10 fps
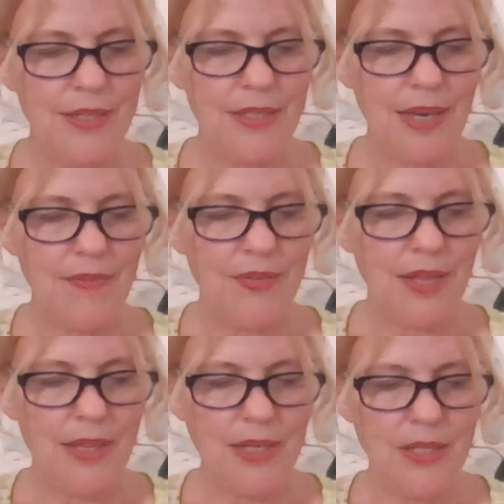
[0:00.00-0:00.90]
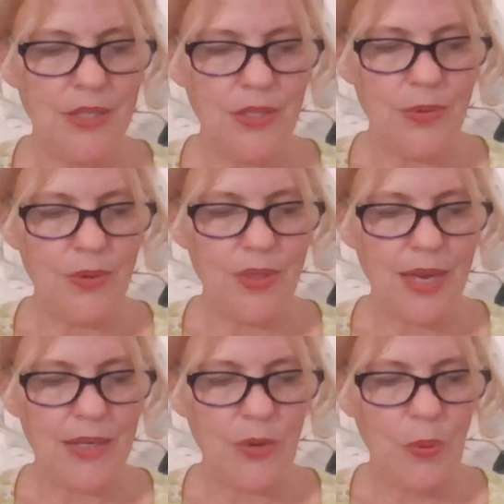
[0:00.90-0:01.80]
to have nothing to do with
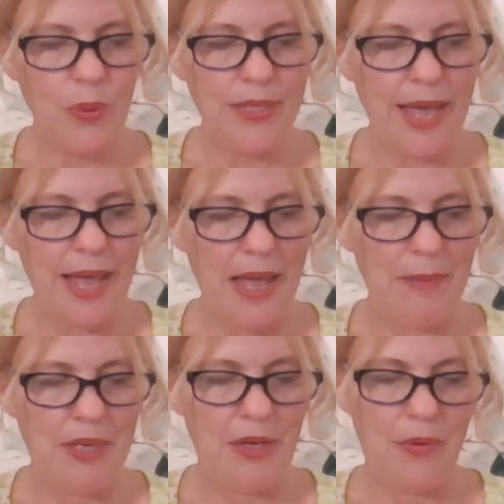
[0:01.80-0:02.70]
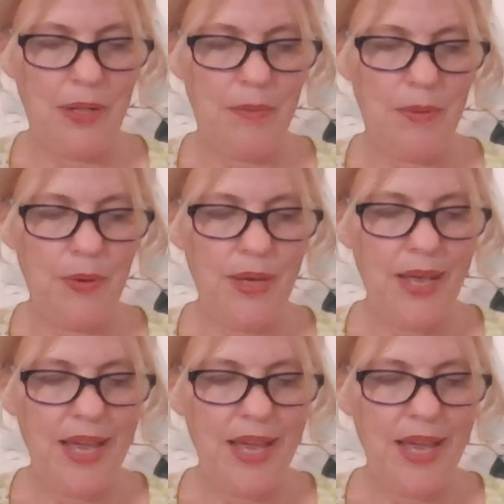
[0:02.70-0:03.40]
that cold ham at your elbow,